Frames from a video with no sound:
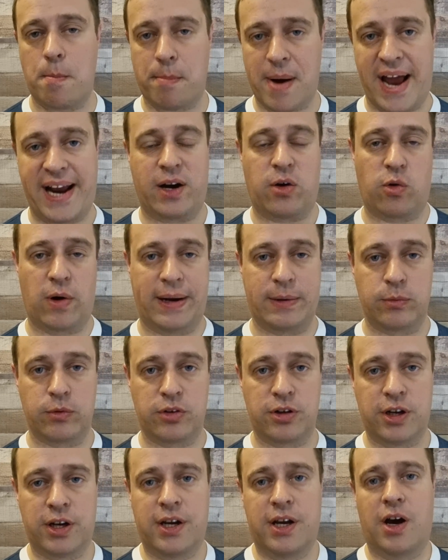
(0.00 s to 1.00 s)
background
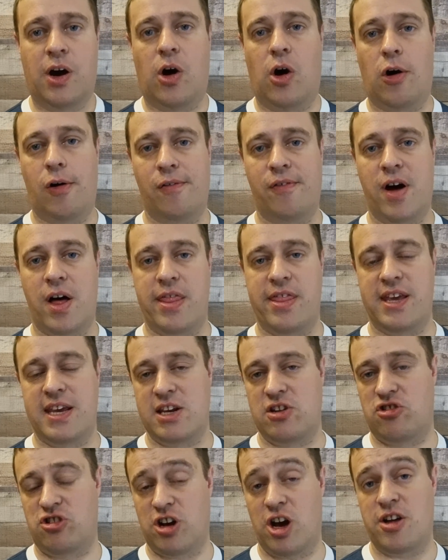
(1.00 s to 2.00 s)
of the
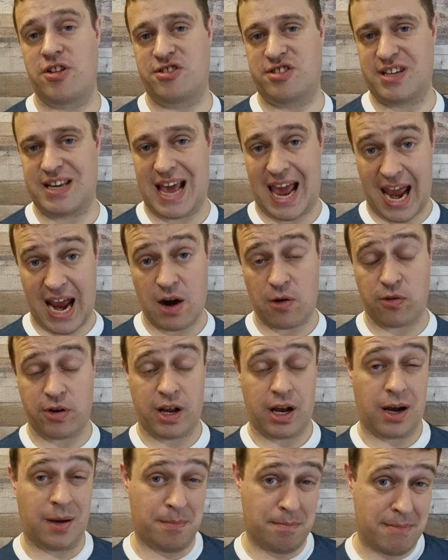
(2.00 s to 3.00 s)
Chertsey
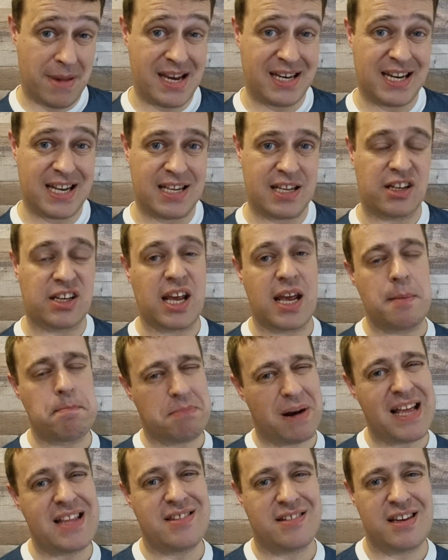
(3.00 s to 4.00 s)
area, meaning that it
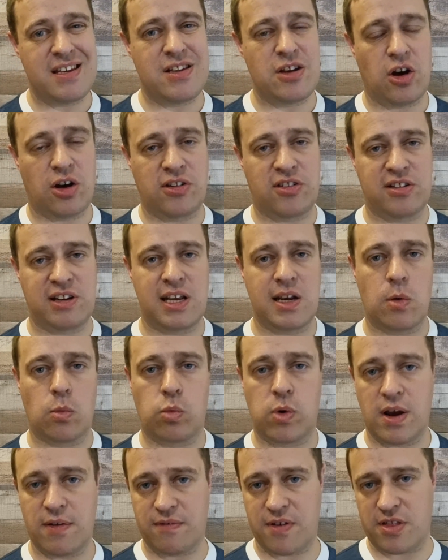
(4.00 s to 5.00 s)
blends in nicely
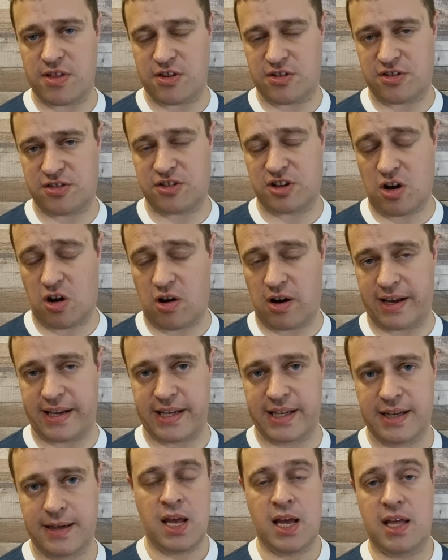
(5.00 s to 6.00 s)
with the
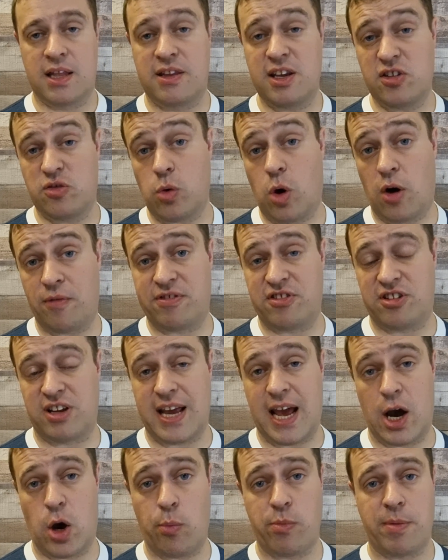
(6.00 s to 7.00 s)
sky. This will obviously
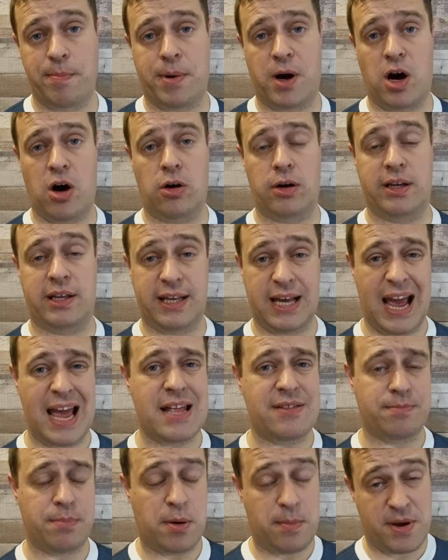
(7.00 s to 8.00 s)
help the park
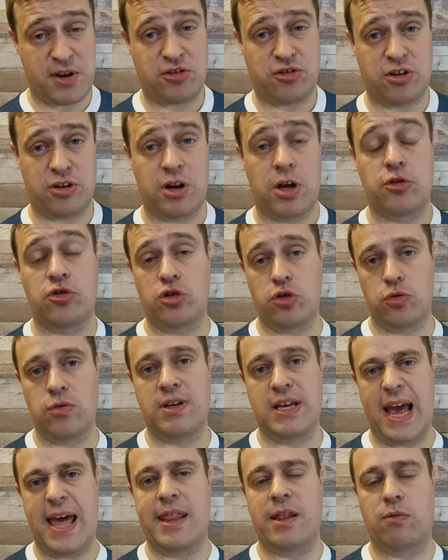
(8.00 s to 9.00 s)
get permission to
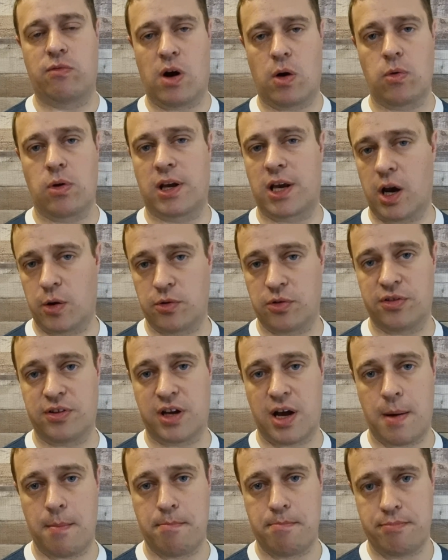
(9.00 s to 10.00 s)
get the roller
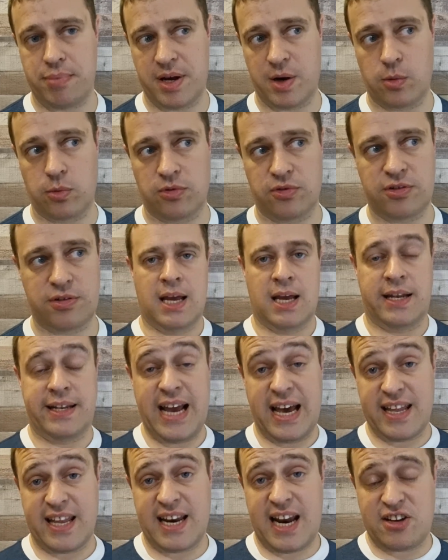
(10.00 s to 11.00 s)
coaster built.
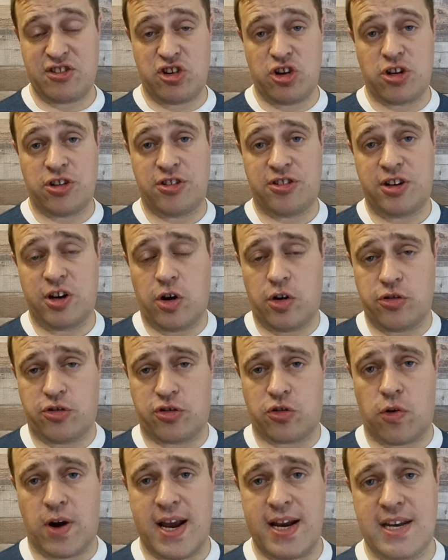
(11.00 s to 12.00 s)
Now then, as you can see on
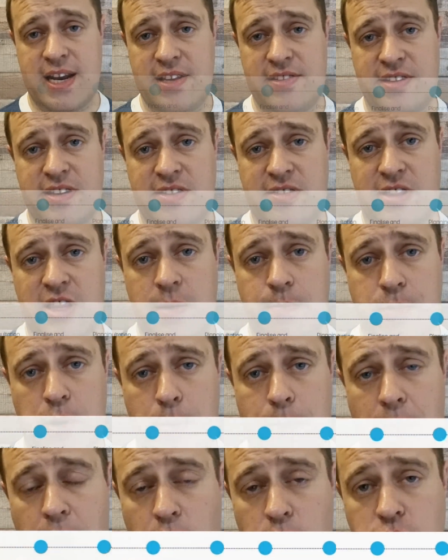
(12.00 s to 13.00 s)
screen, this is the
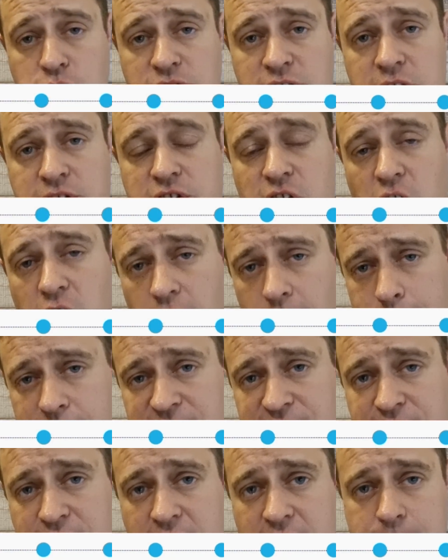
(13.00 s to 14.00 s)
proposed time
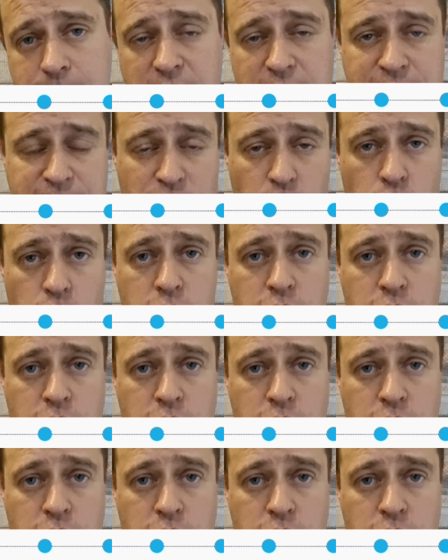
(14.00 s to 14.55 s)
frame for